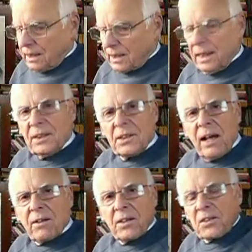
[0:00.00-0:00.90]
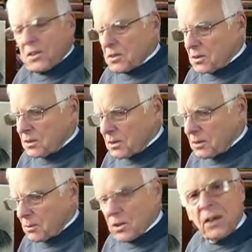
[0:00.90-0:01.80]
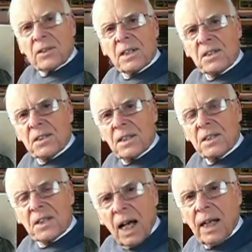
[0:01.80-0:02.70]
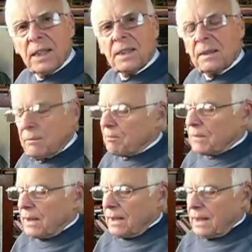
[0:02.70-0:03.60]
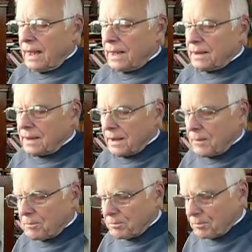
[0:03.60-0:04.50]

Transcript: King Darius was on his side and um,